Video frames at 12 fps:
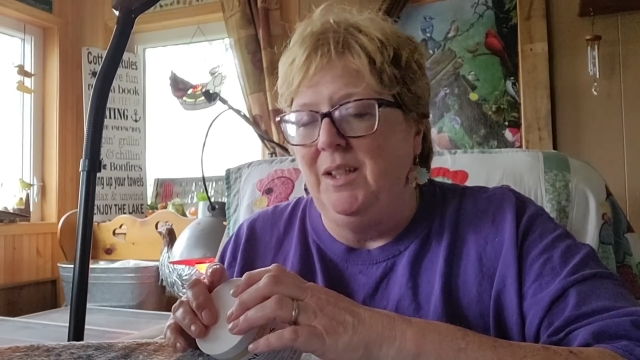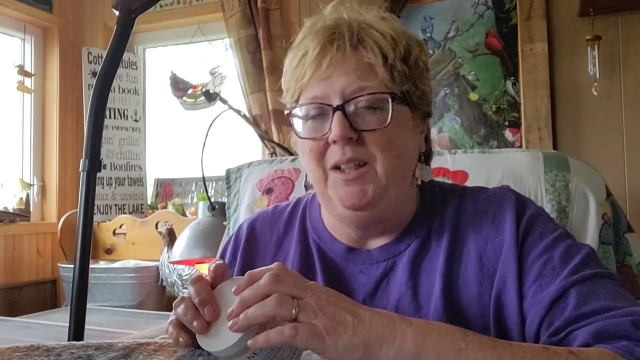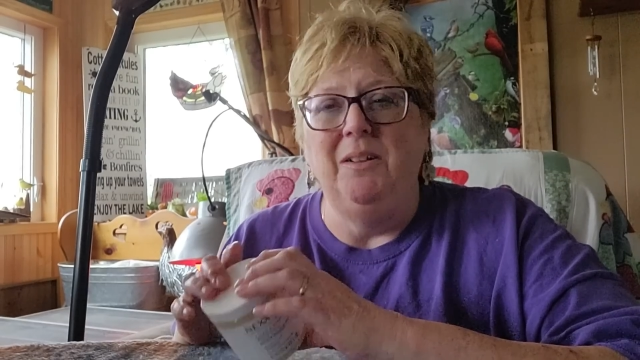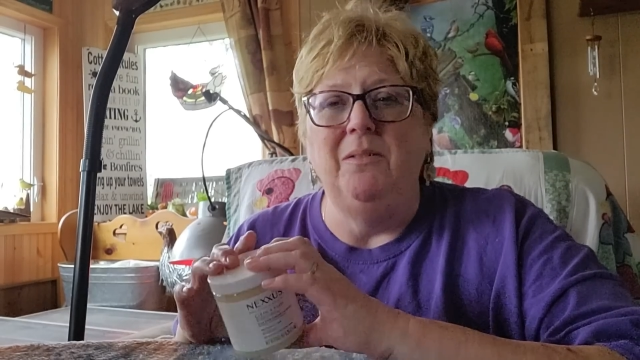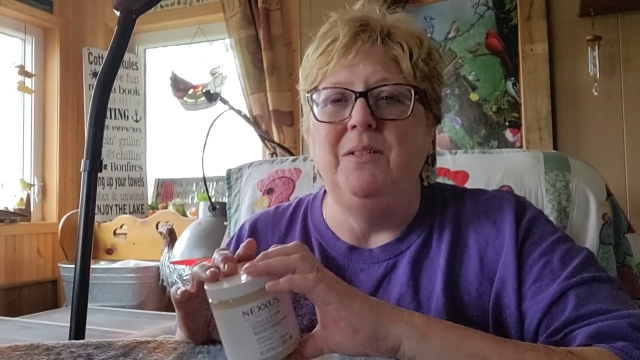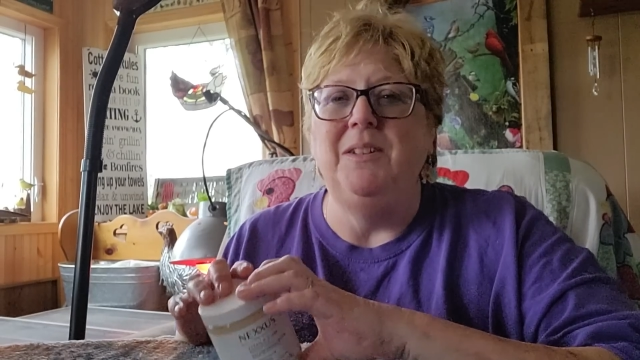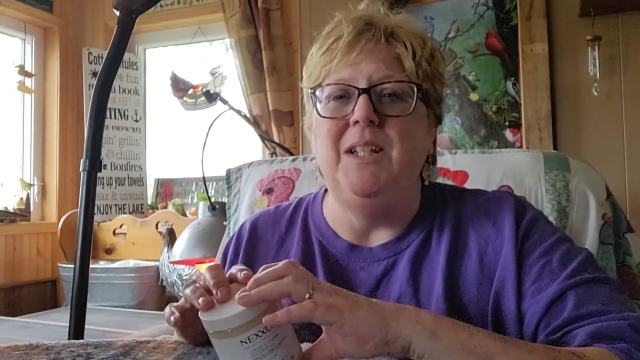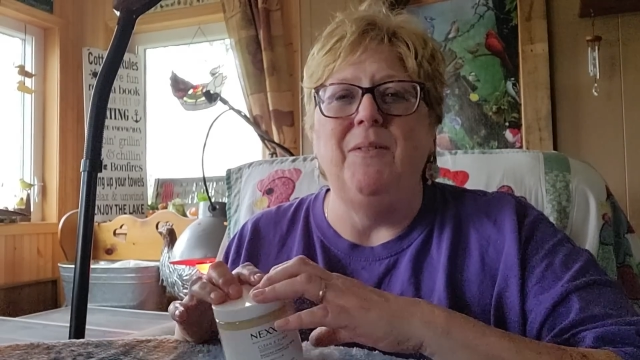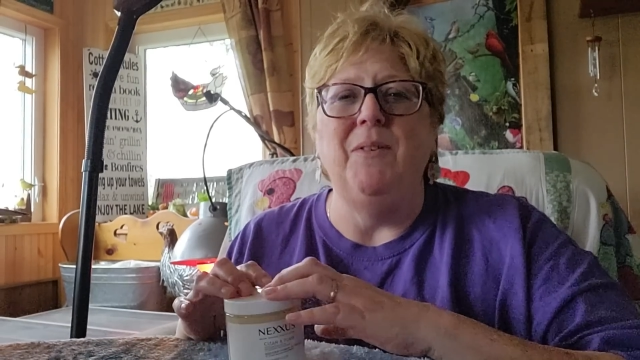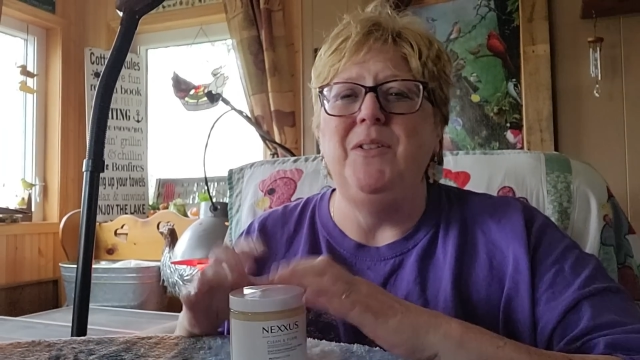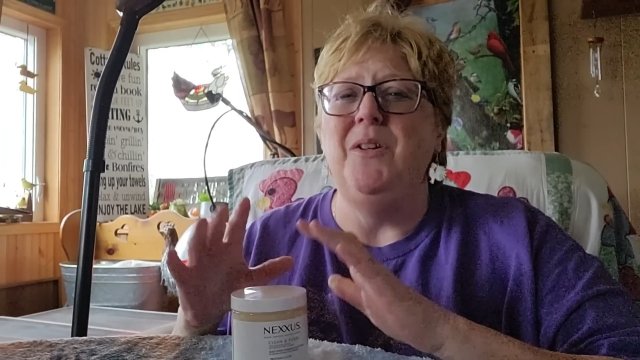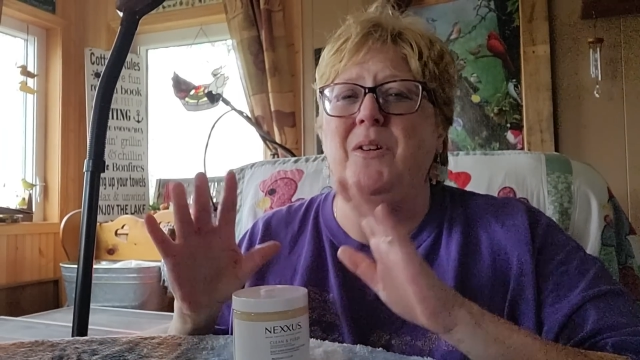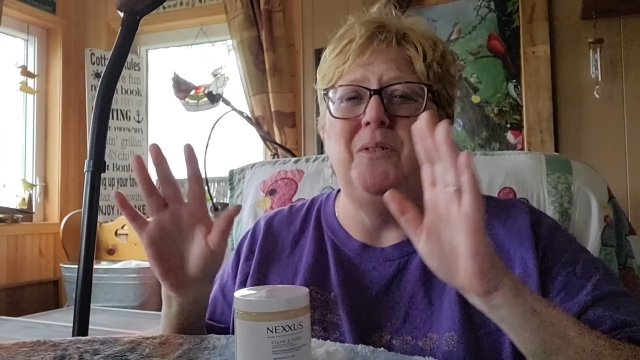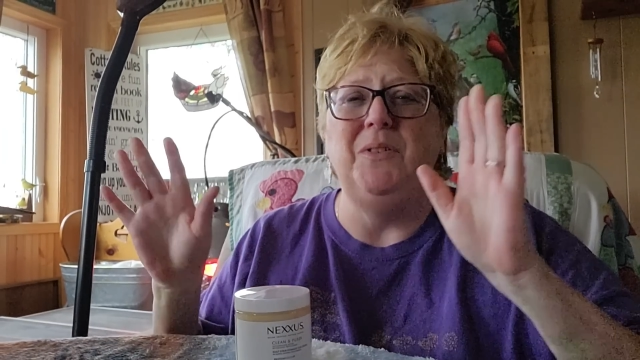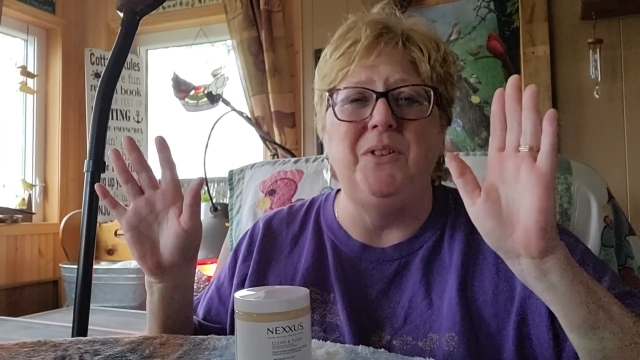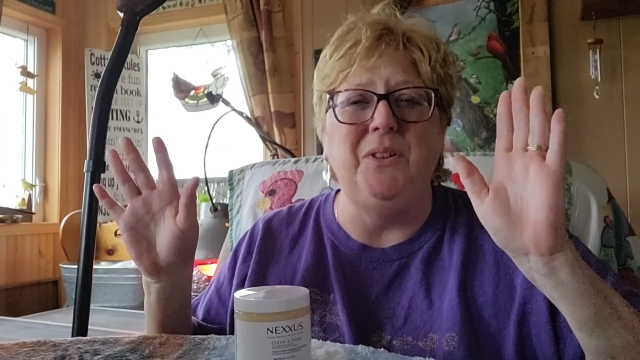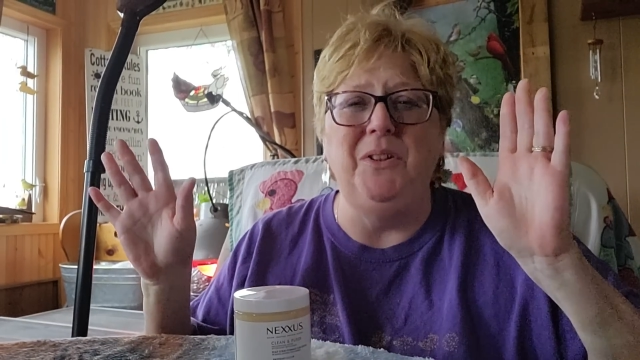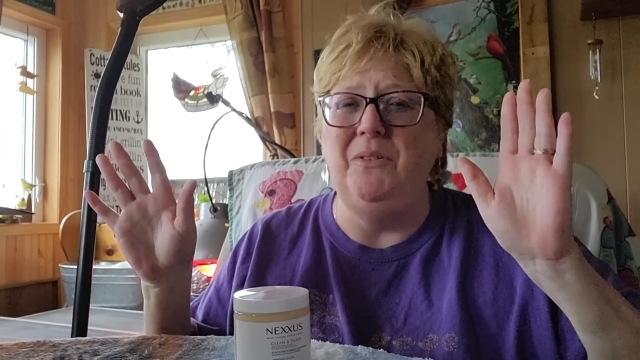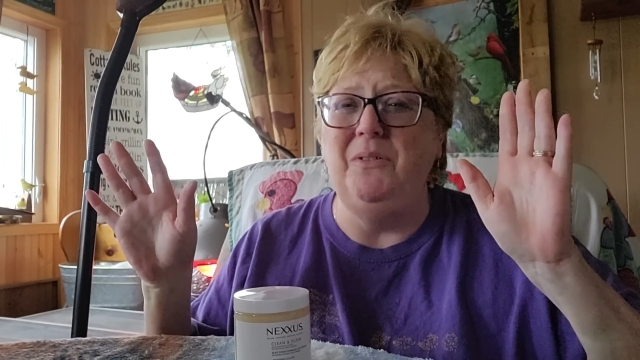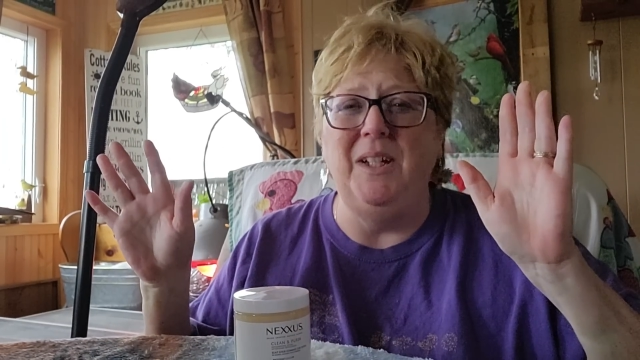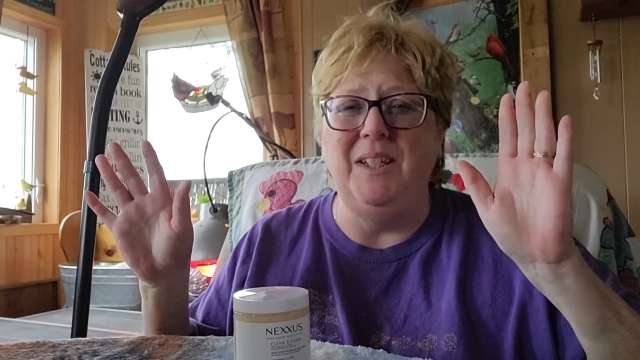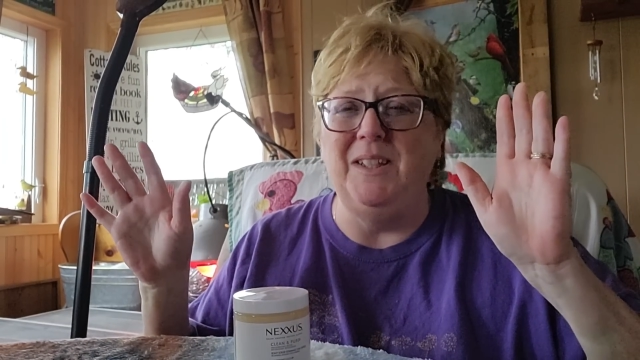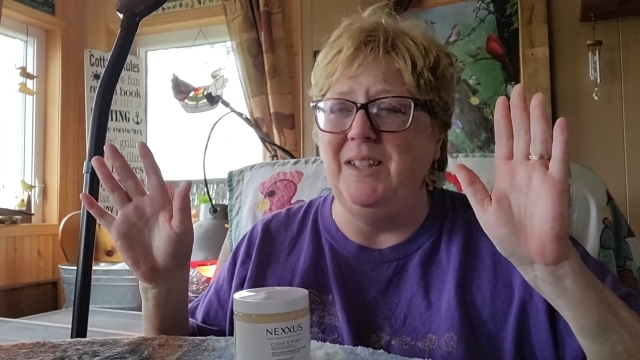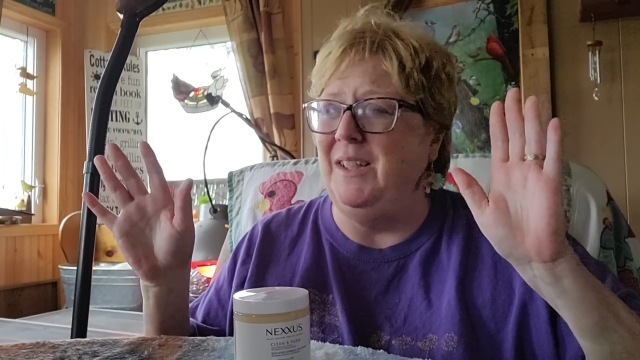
You will never know until you hit